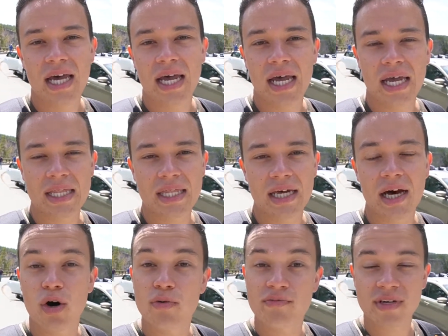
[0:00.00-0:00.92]
And
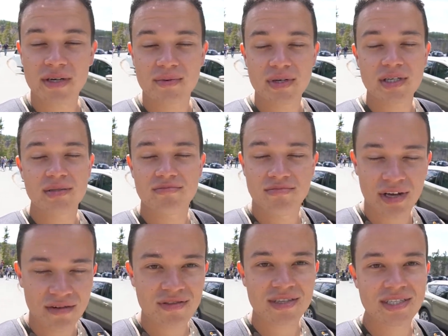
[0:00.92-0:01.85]
hopefully we
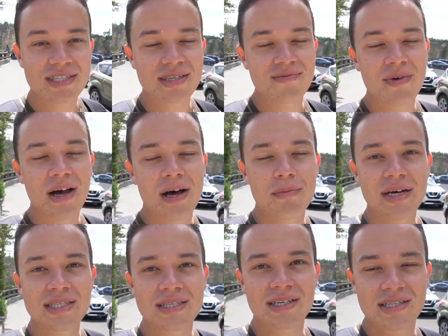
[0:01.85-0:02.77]
definitely see some
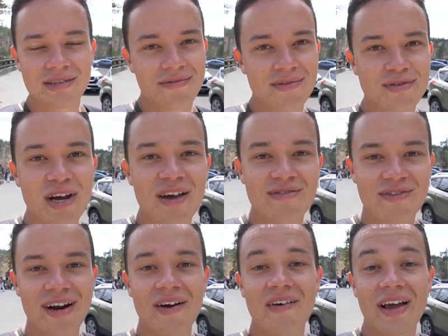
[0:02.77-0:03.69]
bison. Because if we drive for
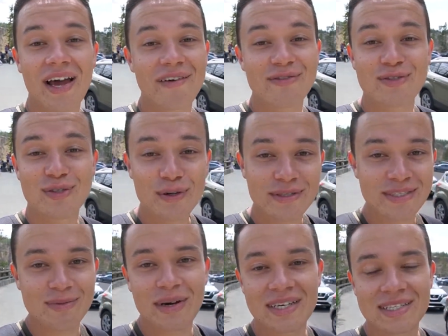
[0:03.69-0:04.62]
an 1.5 hours and don't
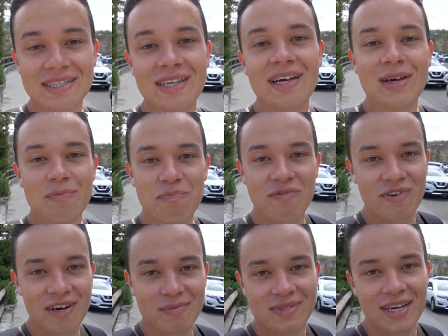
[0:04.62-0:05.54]
see bison, I'd be
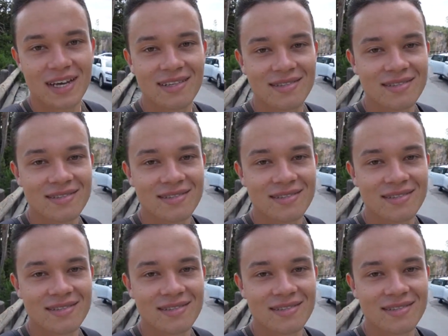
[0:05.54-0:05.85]
very upset.